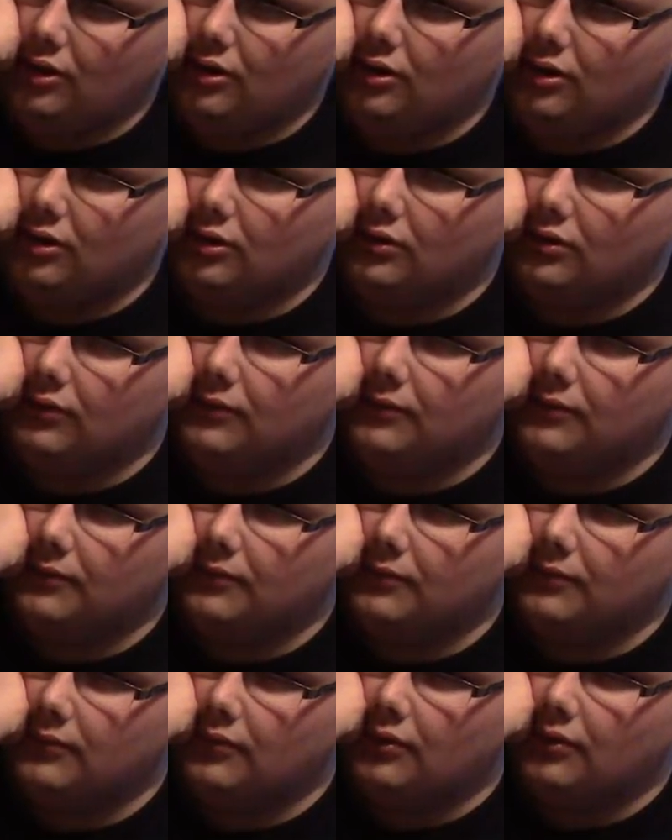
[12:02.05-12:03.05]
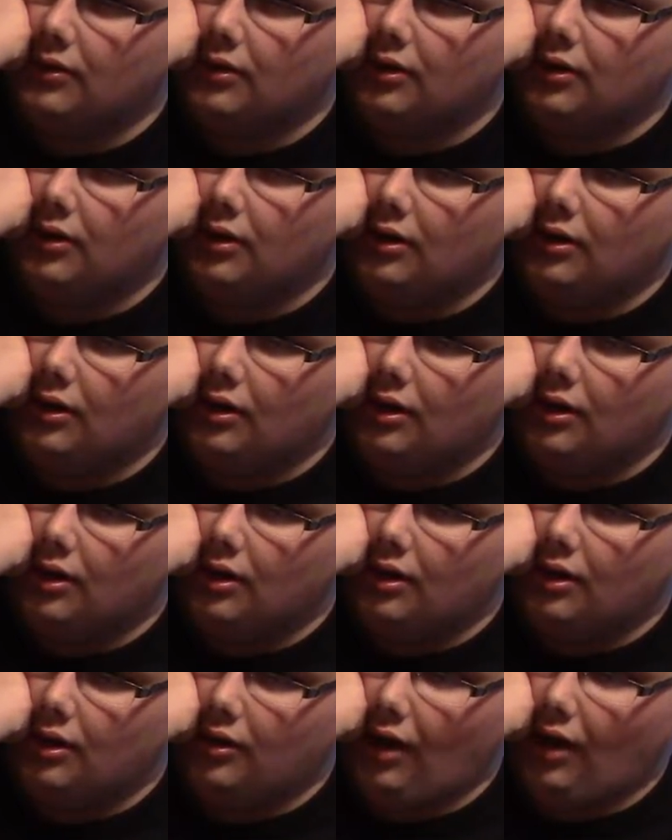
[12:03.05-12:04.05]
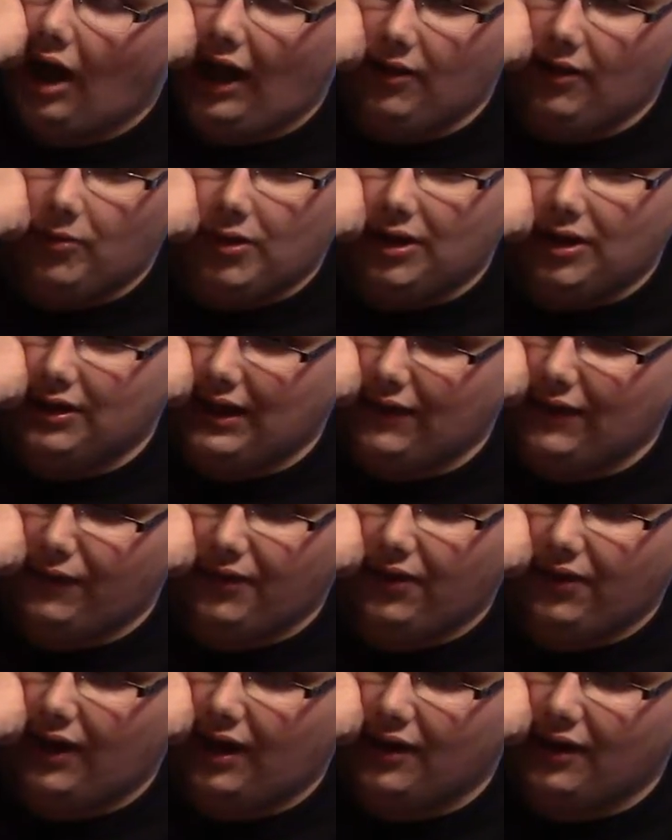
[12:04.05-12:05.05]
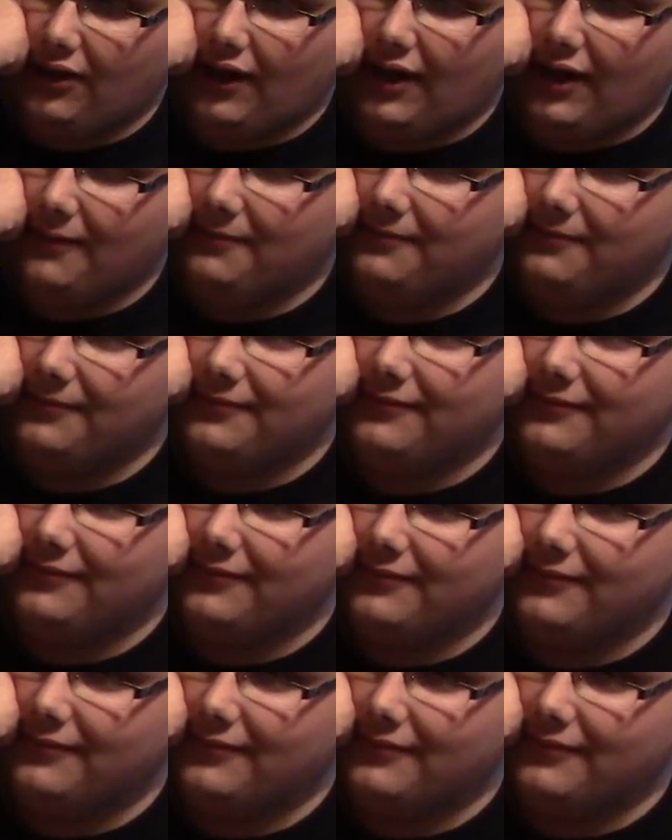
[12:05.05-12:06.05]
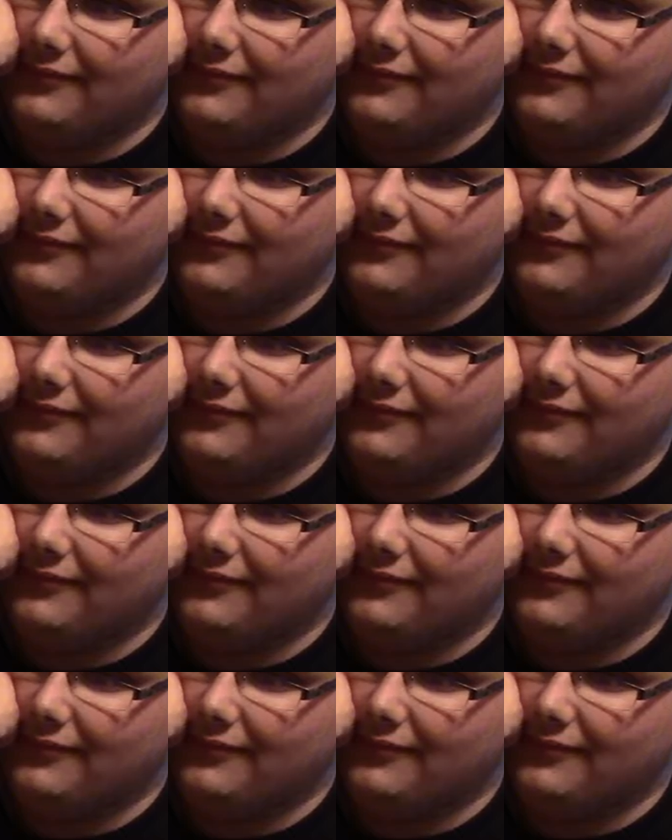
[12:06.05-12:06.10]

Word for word: The spikes on his head. I would have never thought of that.